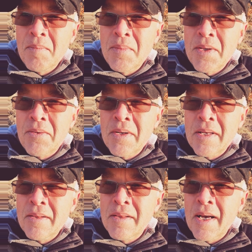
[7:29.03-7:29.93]

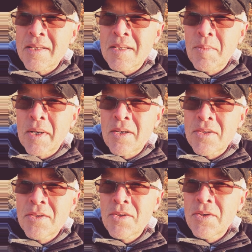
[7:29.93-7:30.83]
theory that someone else
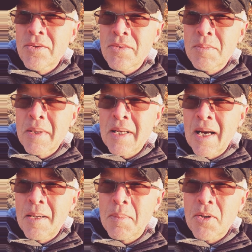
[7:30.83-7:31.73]
has used, but
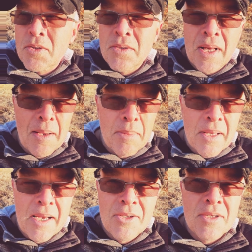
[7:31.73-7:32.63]
not personal
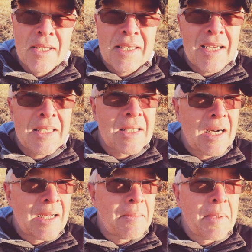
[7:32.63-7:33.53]
application. It takes
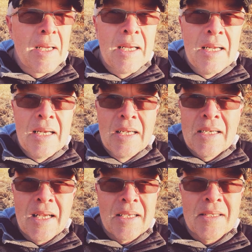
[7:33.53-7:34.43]
time,
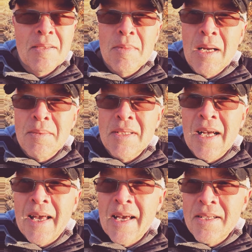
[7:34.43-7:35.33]
it takes sometimes
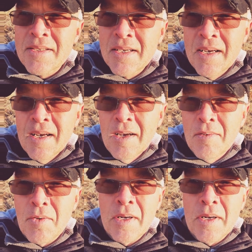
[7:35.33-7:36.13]
decades for an